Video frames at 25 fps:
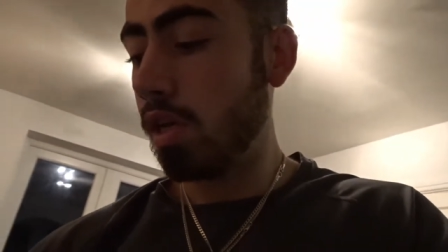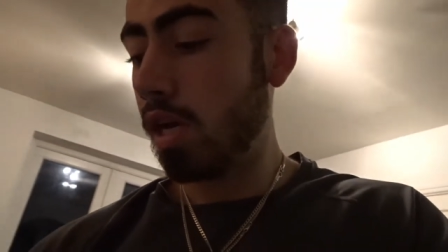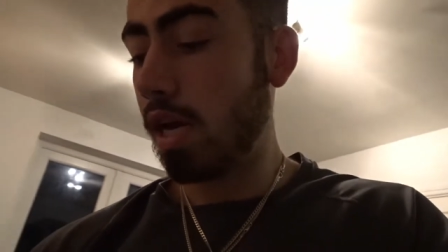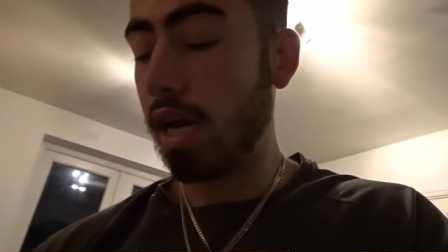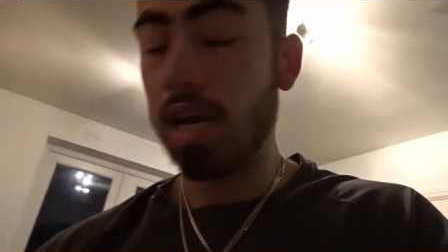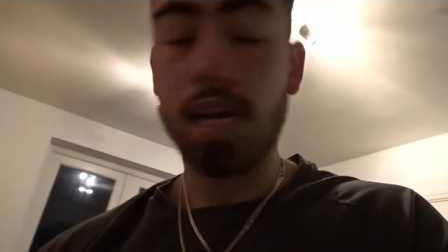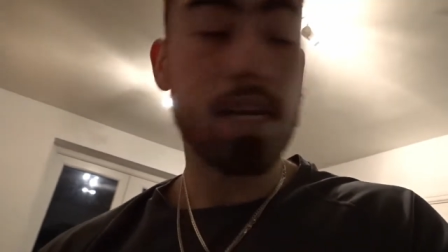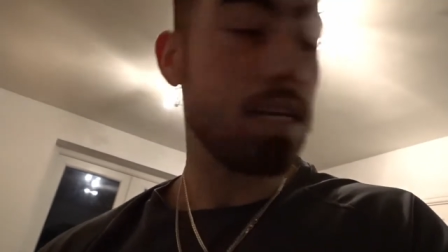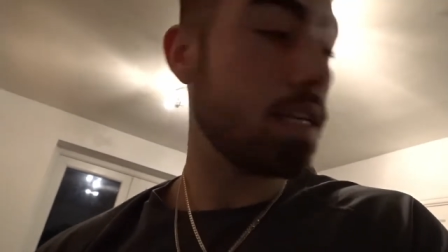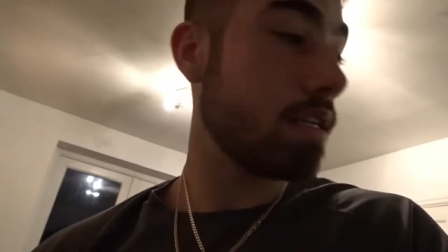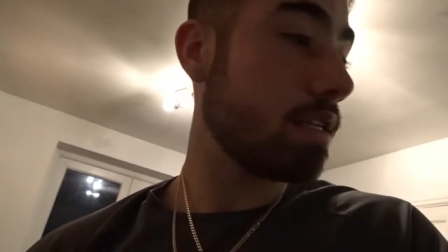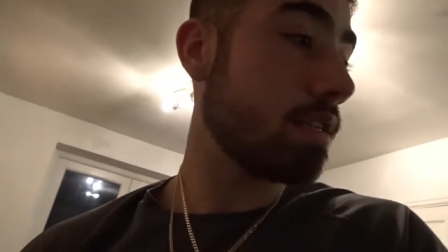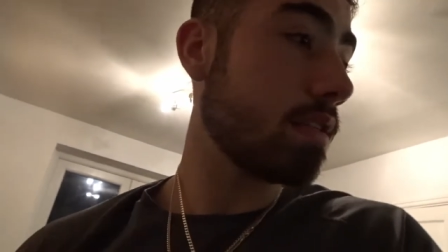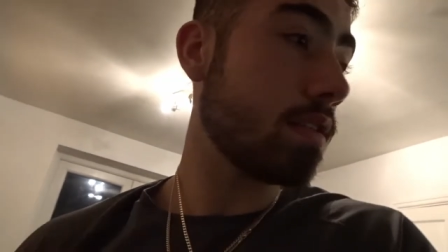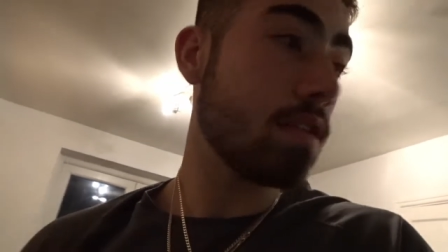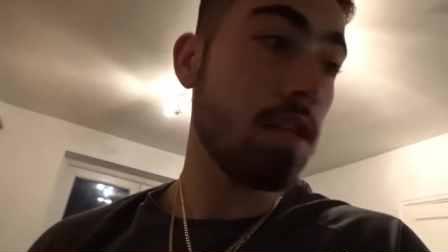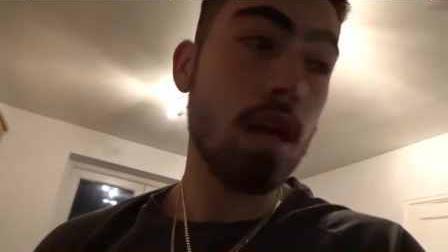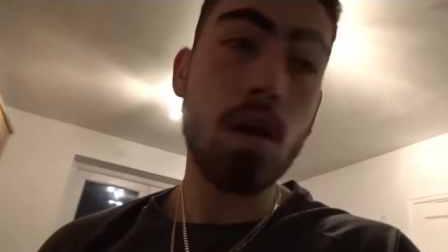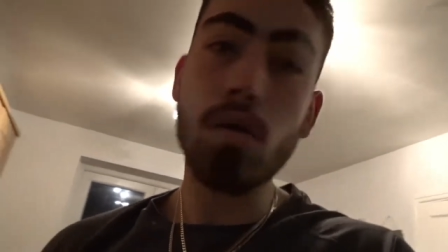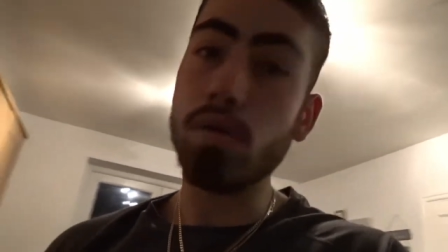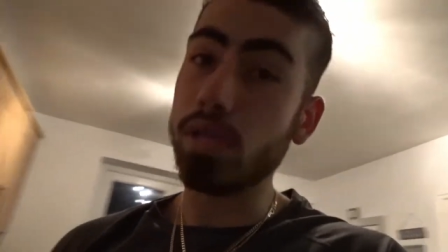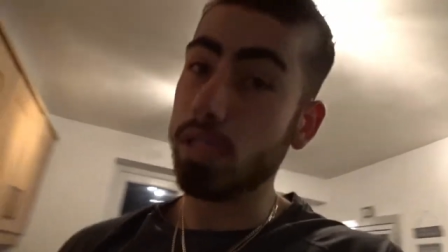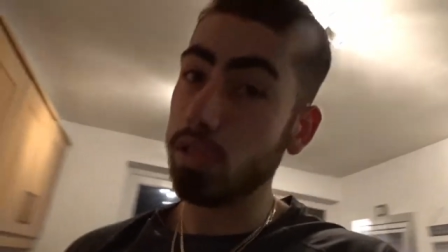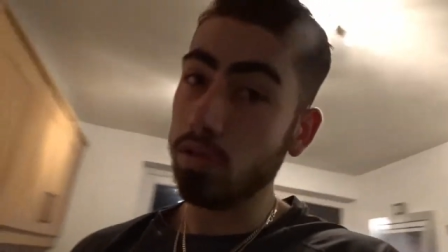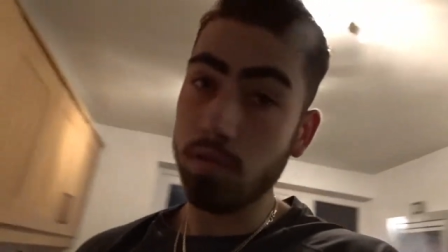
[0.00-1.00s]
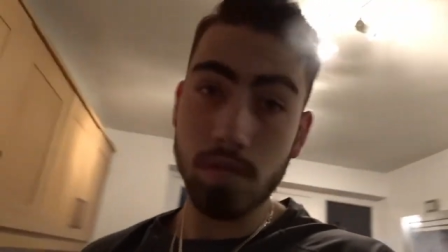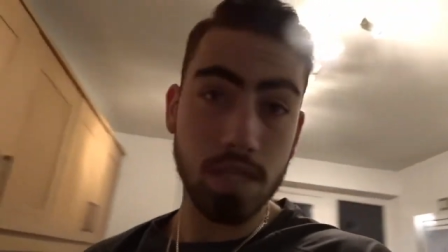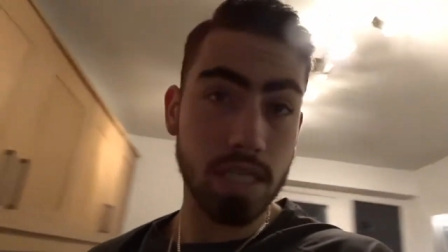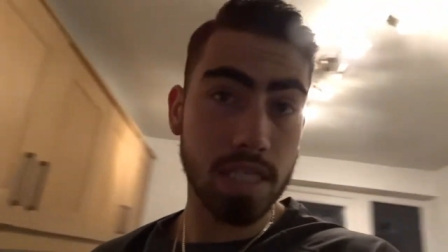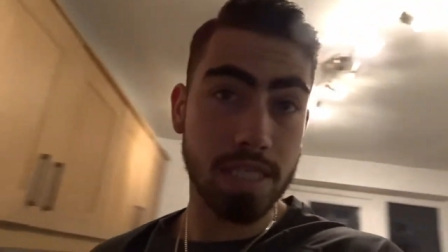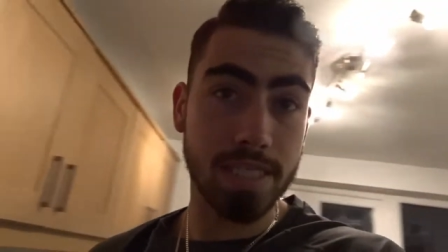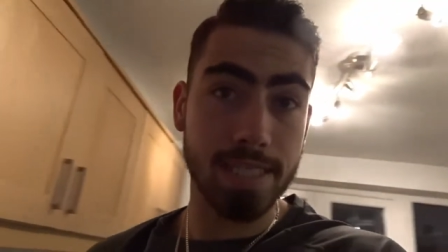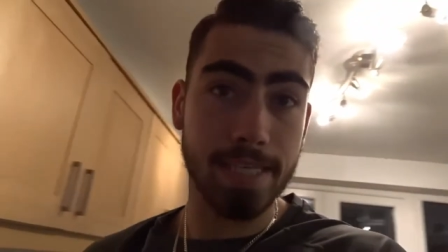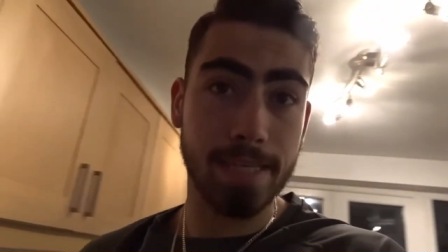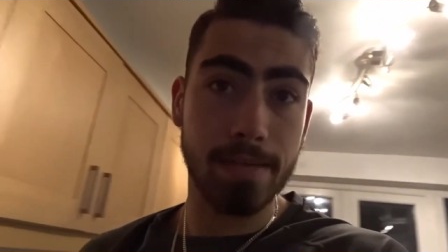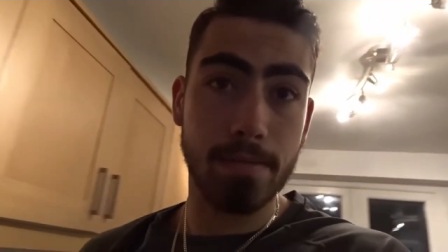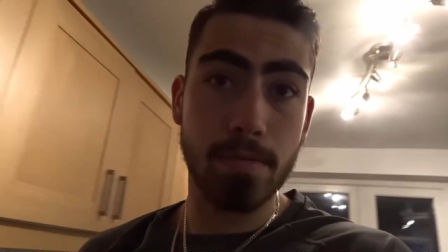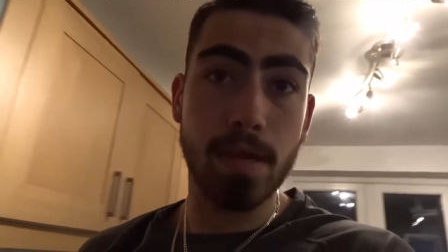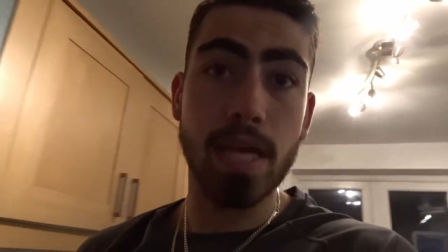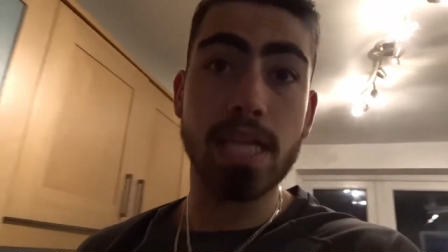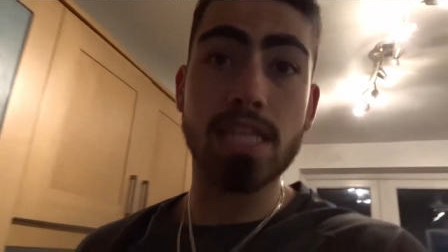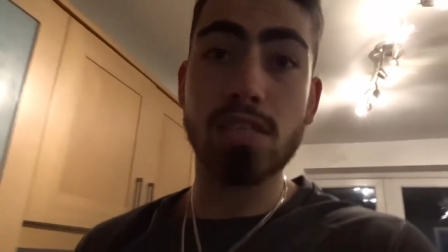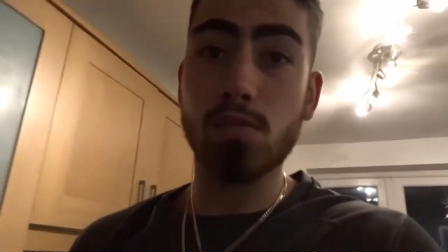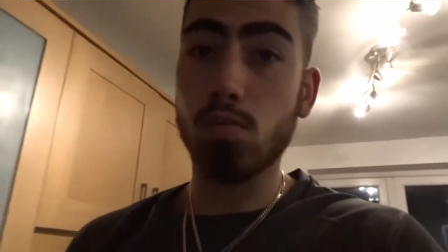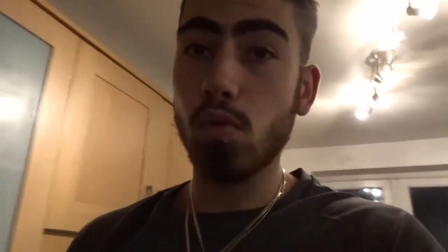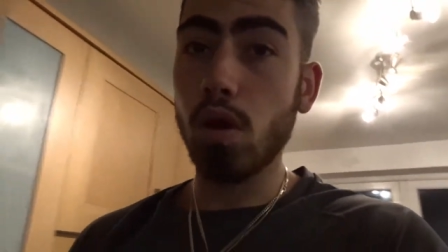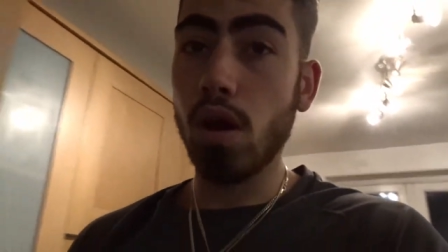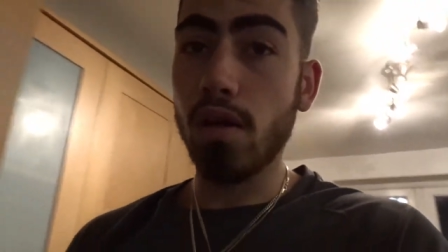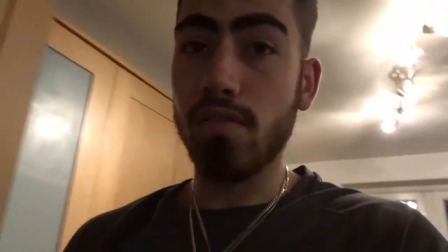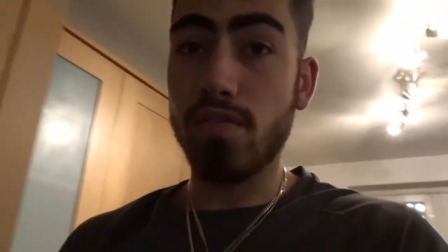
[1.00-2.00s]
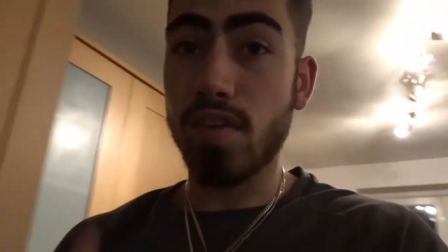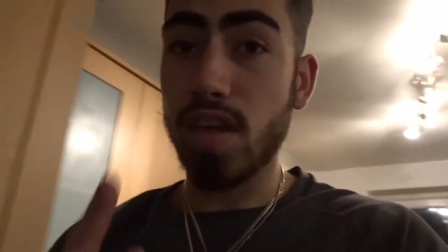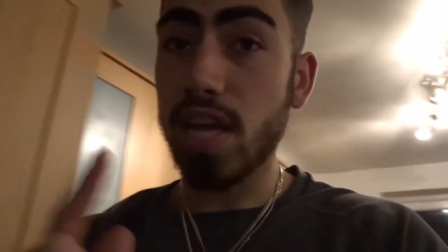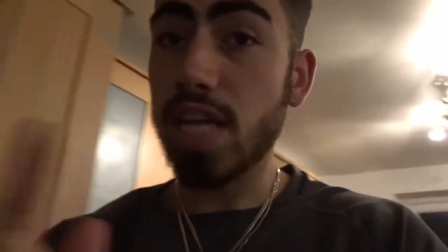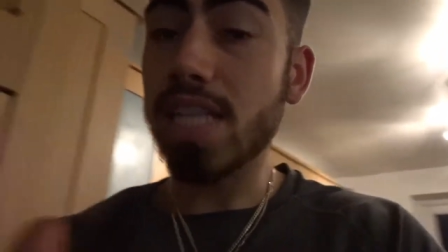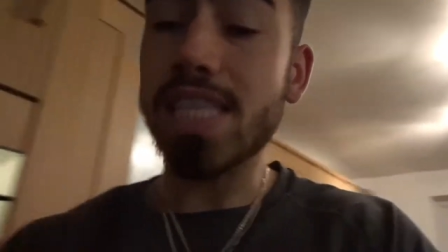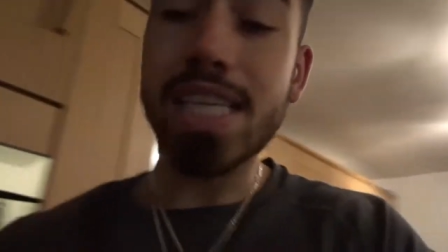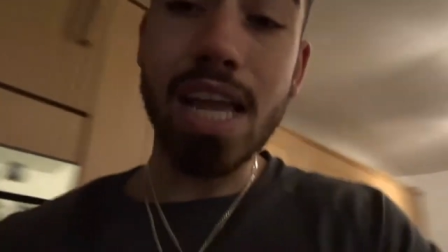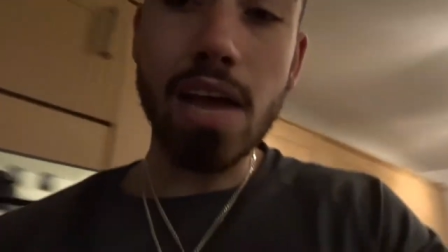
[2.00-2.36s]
And no, it's not easy. Is it worth it?